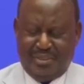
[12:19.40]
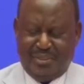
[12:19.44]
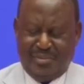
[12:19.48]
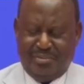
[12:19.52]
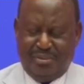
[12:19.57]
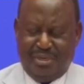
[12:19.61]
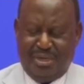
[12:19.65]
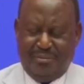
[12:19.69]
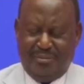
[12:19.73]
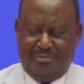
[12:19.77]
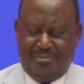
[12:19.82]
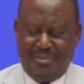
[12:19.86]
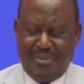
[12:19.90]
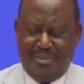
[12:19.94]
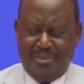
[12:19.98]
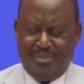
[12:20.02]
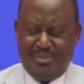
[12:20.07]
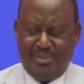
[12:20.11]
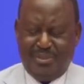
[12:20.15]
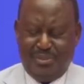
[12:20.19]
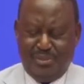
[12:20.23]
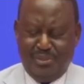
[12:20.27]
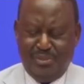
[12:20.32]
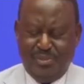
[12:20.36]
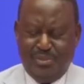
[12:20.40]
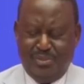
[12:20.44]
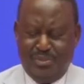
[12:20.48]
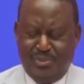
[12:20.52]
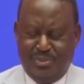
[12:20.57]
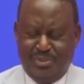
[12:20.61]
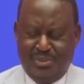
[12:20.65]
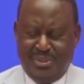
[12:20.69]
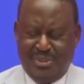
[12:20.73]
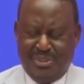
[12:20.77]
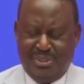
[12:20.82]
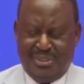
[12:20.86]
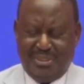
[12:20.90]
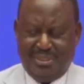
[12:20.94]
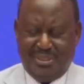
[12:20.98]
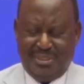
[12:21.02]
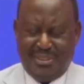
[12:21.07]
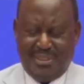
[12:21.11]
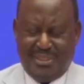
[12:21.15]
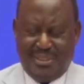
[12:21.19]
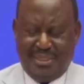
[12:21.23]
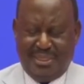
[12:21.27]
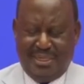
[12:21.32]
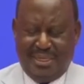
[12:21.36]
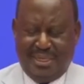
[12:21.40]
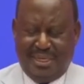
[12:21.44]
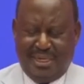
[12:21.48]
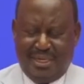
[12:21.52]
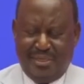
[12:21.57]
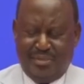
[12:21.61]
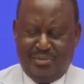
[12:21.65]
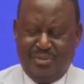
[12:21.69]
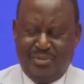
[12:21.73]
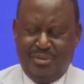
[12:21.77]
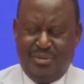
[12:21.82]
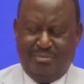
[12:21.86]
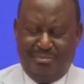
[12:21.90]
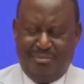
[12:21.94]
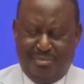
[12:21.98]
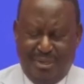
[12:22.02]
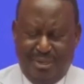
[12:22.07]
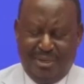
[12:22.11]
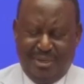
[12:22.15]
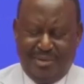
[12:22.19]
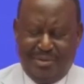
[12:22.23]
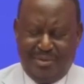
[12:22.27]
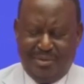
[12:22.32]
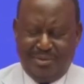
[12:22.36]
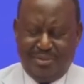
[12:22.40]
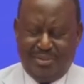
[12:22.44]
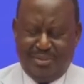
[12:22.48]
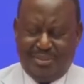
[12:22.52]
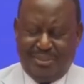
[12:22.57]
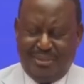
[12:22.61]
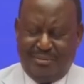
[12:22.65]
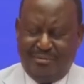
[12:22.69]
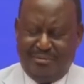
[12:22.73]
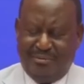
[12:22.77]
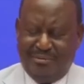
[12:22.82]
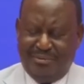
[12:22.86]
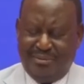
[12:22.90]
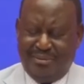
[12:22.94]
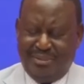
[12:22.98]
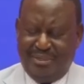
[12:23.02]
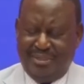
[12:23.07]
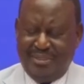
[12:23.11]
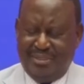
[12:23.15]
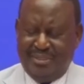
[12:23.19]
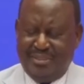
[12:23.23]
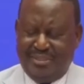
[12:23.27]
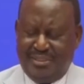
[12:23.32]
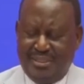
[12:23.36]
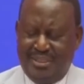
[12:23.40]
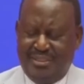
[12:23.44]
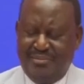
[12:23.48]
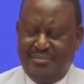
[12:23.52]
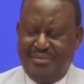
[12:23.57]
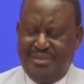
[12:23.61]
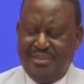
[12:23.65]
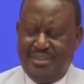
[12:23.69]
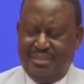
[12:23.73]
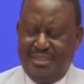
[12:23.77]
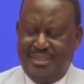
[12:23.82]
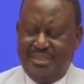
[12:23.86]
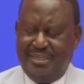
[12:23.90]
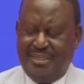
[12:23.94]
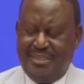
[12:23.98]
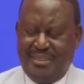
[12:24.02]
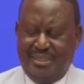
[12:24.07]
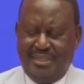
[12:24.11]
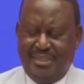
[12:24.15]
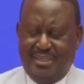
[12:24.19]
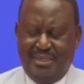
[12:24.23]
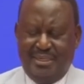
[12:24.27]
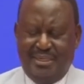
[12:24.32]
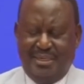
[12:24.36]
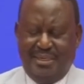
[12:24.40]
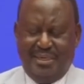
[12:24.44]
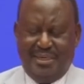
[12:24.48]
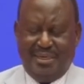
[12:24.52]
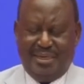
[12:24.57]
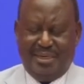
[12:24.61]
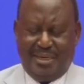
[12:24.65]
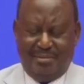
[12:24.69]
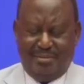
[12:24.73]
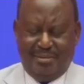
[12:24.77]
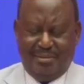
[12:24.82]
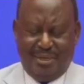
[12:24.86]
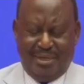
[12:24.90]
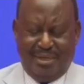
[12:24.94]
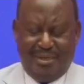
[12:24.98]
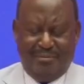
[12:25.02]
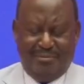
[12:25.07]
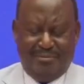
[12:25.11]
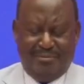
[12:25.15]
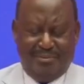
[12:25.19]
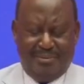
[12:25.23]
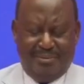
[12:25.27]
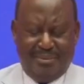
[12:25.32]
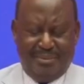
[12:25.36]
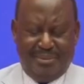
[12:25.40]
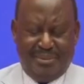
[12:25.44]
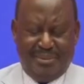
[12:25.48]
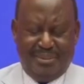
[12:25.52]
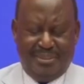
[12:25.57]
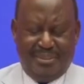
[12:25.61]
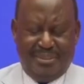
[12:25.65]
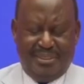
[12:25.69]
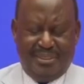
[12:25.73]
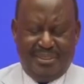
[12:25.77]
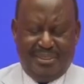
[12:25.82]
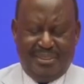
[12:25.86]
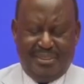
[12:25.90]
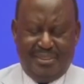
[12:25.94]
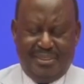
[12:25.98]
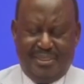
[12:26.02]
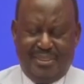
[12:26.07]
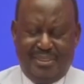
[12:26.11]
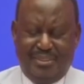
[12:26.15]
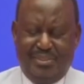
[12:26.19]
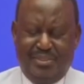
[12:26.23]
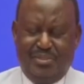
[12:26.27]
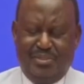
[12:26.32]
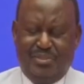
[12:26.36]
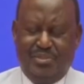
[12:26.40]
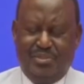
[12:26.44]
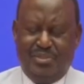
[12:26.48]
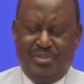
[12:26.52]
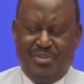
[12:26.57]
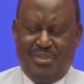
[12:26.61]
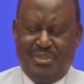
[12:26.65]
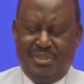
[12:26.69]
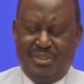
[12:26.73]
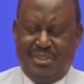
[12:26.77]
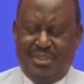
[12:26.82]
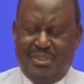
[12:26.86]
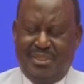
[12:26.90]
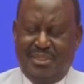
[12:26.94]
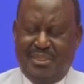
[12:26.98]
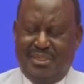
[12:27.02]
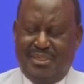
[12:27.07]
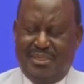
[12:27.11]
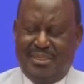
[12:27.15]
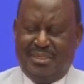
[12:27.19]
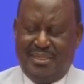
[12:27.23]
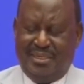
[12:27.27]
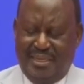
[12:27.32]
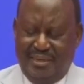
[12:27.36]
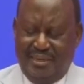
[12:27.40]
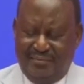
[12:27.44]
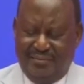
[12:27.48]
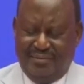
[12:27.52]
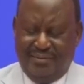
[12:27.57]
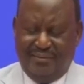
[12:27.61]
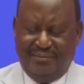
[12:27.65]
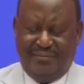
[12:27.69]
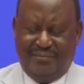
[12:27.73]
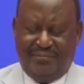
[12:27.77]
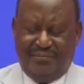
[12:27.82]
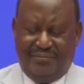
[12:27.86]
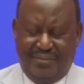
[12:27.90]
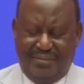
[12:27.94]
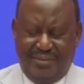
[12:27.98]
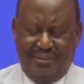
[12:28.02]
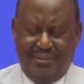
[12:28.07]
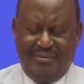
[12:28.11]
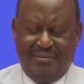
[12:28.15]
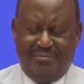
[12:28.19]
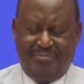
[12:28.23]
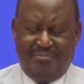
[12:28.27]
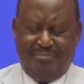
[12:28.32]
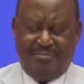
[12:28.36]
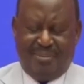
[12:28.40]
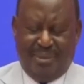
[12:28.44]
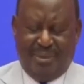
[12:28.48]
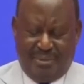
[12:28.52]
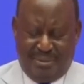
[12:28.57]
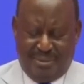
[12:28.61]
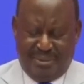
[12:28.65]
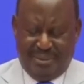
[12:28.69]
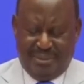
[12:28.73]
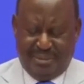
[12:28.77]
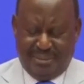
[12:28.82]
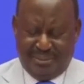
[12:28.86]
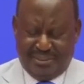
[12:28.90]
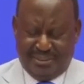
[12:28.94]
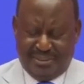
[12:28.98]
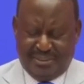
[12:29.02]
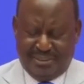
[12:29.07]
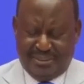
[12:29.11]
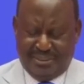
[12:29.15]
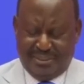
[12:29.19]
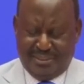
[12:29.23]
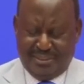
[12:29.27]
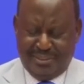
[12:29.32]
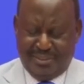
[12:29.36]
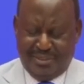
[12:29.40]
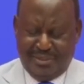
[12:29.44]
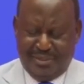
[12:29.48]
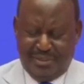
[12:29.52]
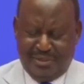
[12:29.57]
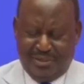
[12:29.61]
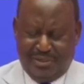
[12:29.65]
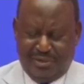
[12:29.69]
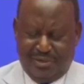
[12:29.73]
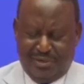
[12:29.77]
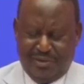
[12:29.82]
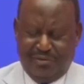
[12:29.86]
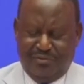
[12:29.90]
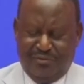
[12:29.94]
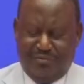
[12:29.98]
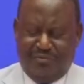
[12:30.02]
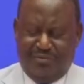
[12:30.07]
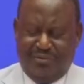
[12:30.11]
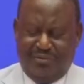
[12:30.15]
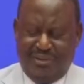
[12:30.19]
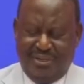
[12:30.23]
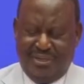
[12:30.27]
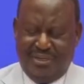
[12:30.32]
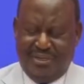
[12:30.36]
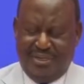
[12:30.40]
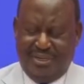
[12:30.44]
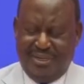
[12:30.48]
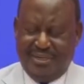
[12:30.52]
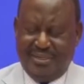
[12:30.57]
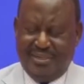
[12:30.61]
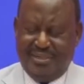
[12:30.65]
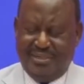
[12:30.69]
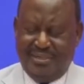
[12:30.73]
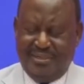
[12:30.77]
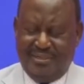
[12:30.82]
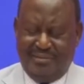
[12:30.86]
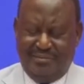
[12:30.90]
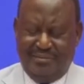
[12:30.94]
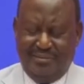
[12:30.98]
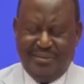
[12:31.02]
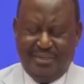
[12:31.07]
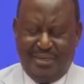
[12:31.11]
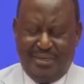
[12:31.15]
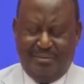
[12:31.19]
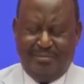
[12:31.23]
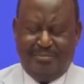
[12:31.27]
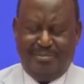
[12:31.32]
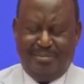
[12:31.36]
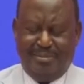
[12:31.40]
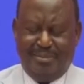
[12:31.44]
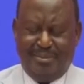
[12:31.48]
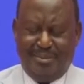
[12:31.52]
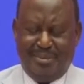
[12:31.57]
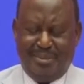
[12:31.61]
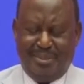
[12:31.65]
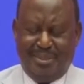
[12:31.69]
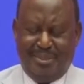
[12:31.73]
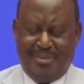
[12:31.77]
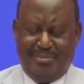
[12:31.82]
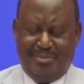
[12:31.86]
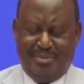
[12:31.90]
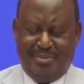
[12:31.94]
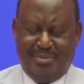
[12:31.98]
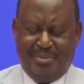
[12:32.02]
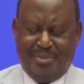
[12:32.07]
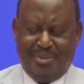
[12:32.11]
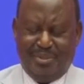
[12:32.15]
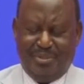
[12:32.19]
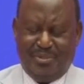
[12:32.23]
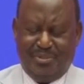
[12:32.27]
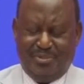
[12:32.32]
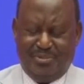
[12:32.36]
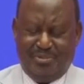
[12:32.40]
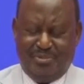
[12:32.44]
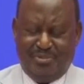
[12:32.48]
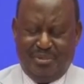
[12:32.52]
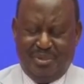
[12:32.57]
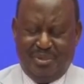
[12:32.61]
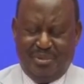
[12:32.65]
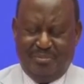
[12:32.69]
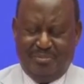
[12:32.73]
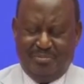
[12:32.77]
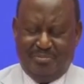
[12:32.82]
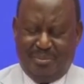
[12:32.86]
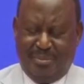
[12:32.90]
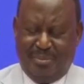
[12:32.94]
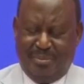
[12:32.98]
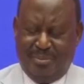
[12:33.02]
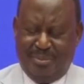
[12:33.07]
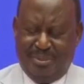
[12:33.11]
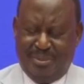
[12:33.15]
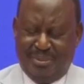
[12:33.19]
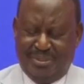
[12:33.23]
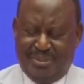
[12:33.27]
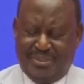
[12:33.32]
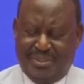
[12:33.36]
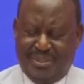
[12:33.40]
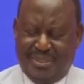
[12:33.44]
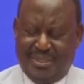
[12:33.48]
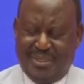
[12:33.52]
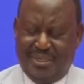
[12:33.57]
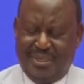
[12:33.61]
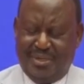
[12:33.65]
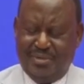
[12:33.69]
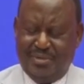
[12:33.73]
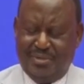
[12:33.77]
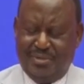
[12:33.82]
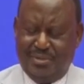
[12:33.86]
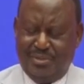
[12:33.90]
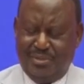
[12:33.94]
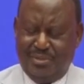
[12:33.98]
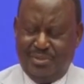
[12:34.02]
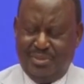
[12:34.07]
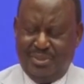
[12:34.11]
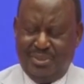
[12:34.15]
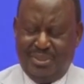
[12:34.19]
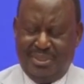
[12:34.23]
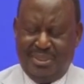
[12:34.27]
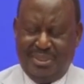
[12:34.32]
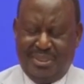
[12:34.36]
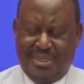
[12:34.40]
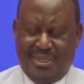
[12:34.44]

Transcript: So my appeal to you as we embark on some of the legislative agenda coming up is that you should never feel powerless or feel like giving up because populists around you